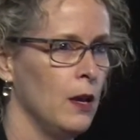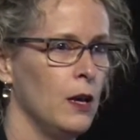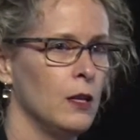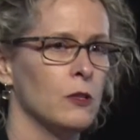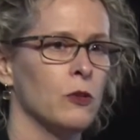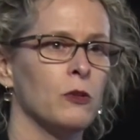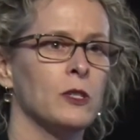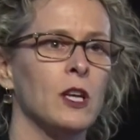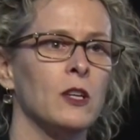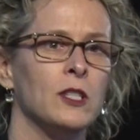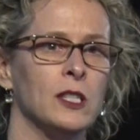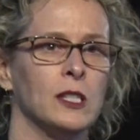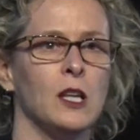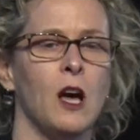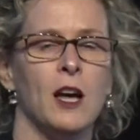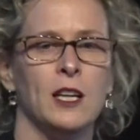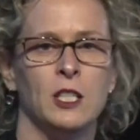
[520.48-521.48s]
It's also
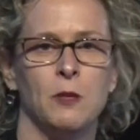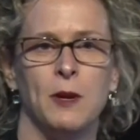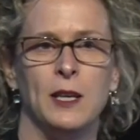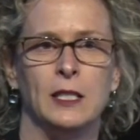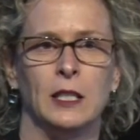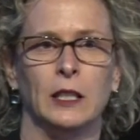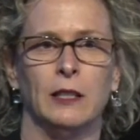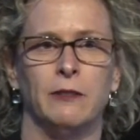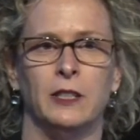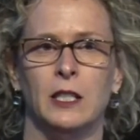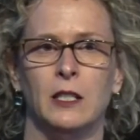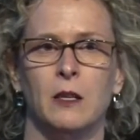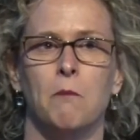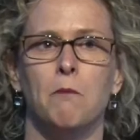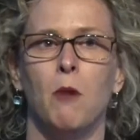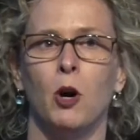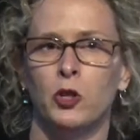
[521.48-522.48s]
designed to be delivered in
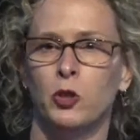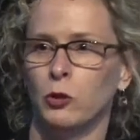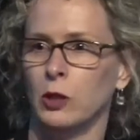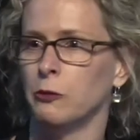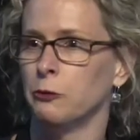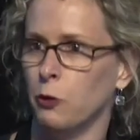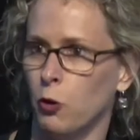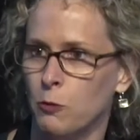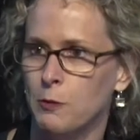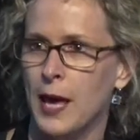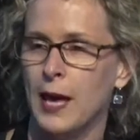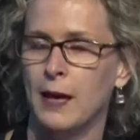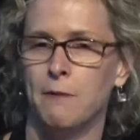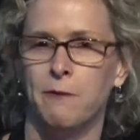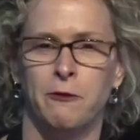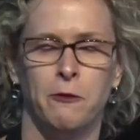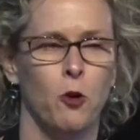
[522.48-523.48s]
a modular
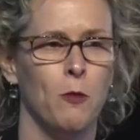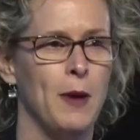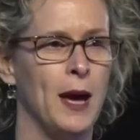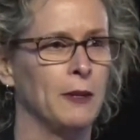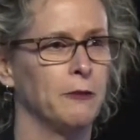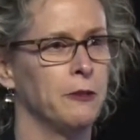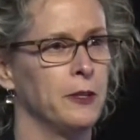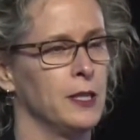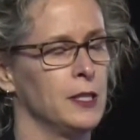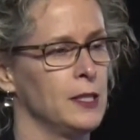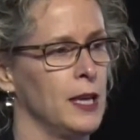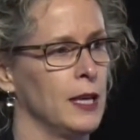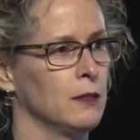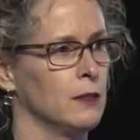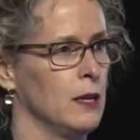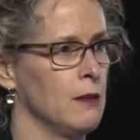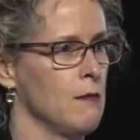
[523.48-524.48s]
format for the
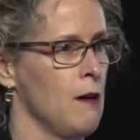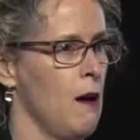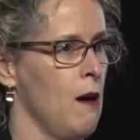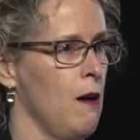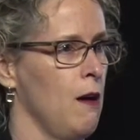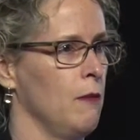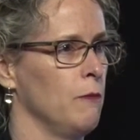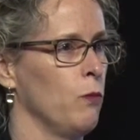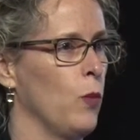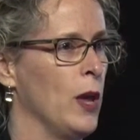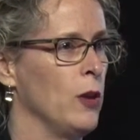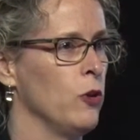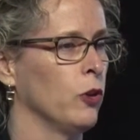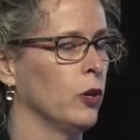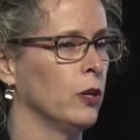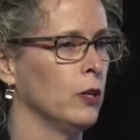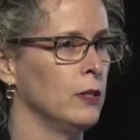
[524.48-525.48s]
sector where
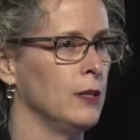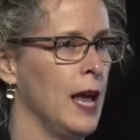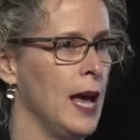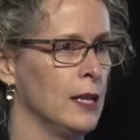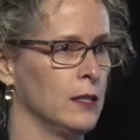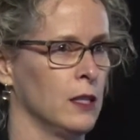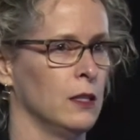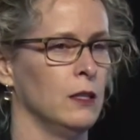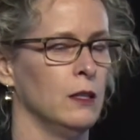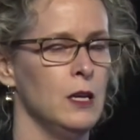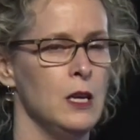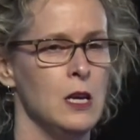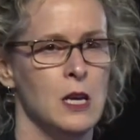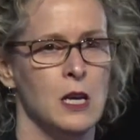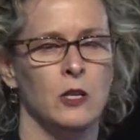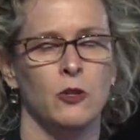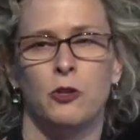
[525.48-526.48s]
you can, as an
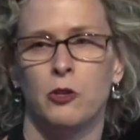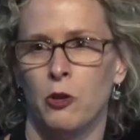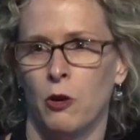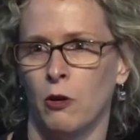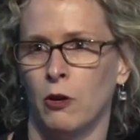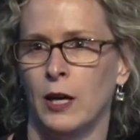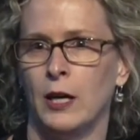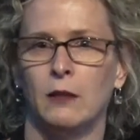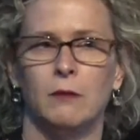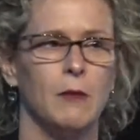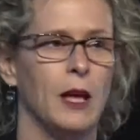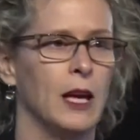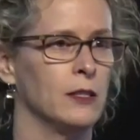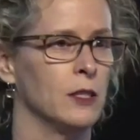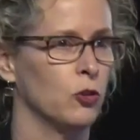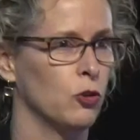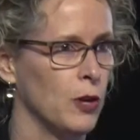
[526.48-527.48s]
insurer,
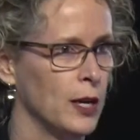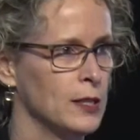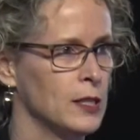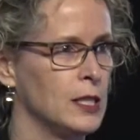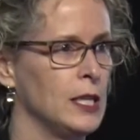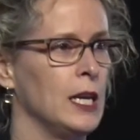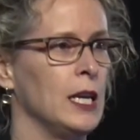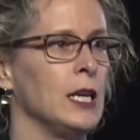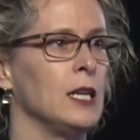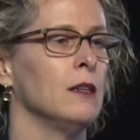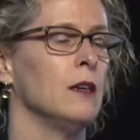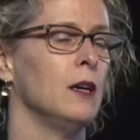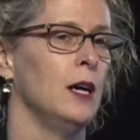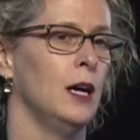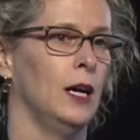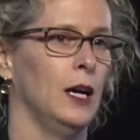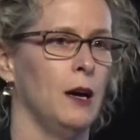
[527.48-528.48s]
as a trustee,
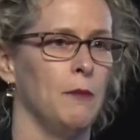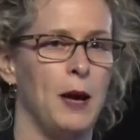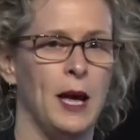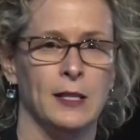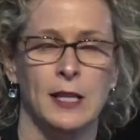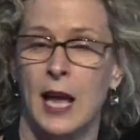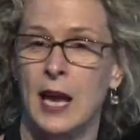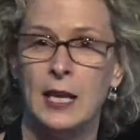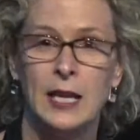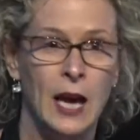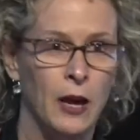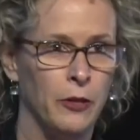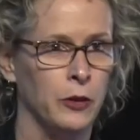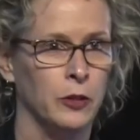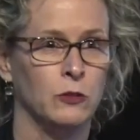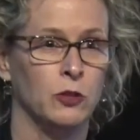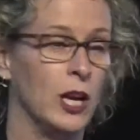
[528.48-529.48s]
as any
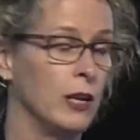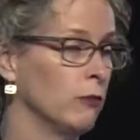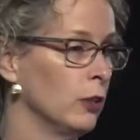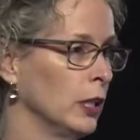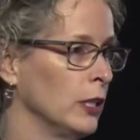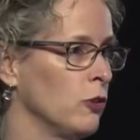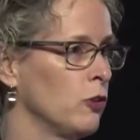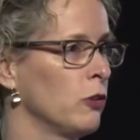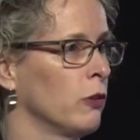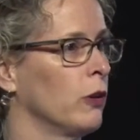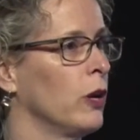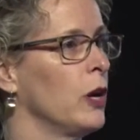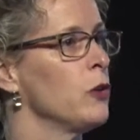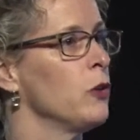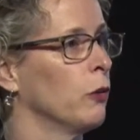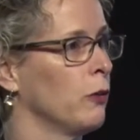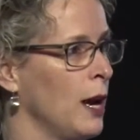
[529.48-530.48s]
other general
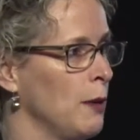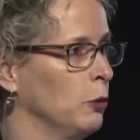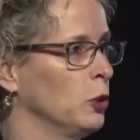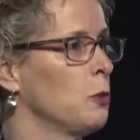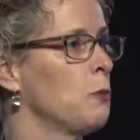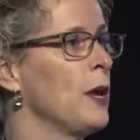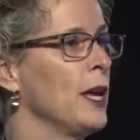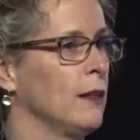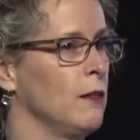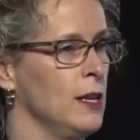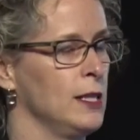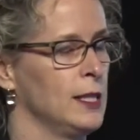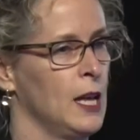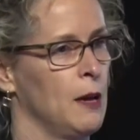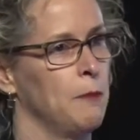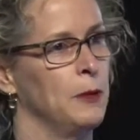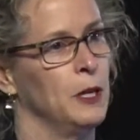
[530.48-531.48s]
insurer, you're able to pick
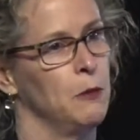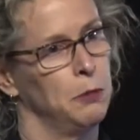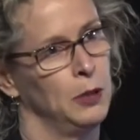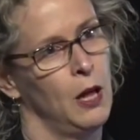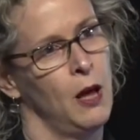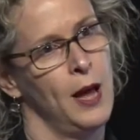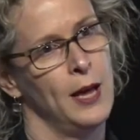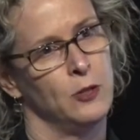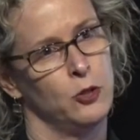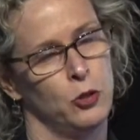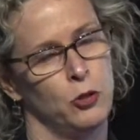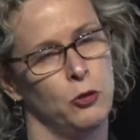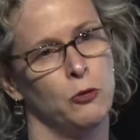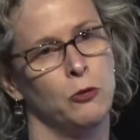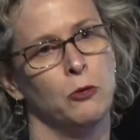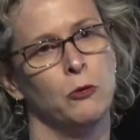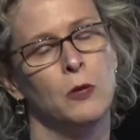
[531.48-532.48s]
this up and apply it
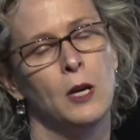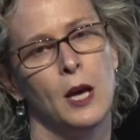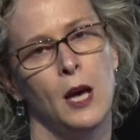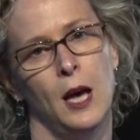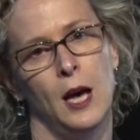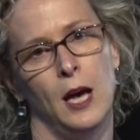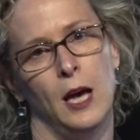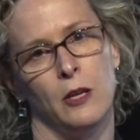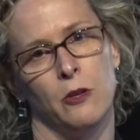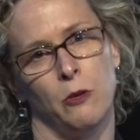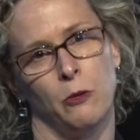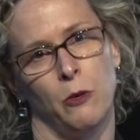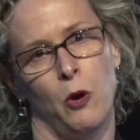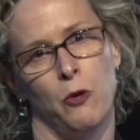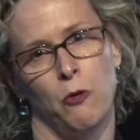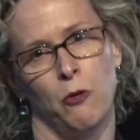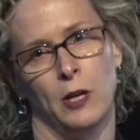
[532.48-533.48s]
to
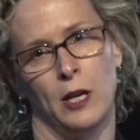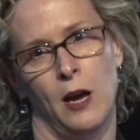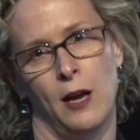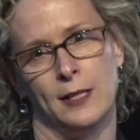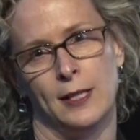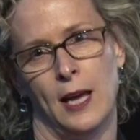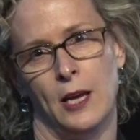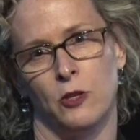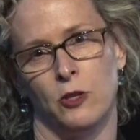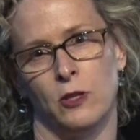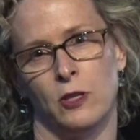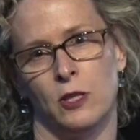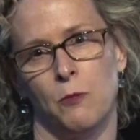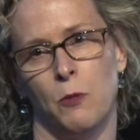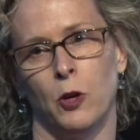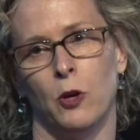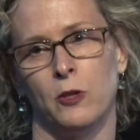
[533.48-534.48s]
your own
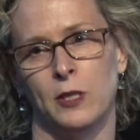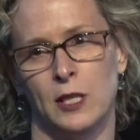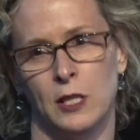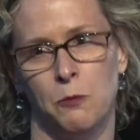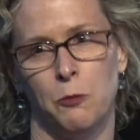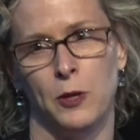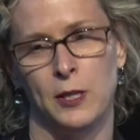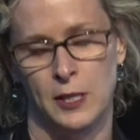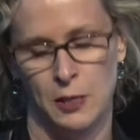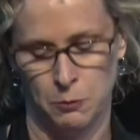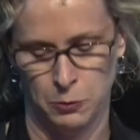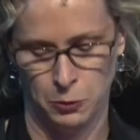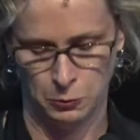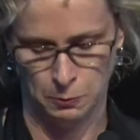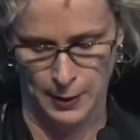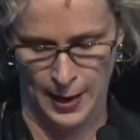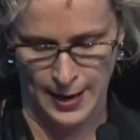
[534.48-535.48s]
organisations because it's
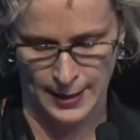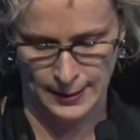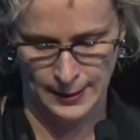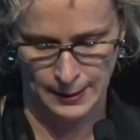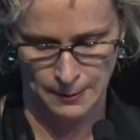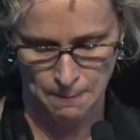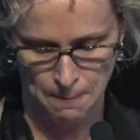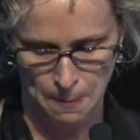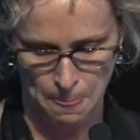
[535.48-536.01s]
principle-based.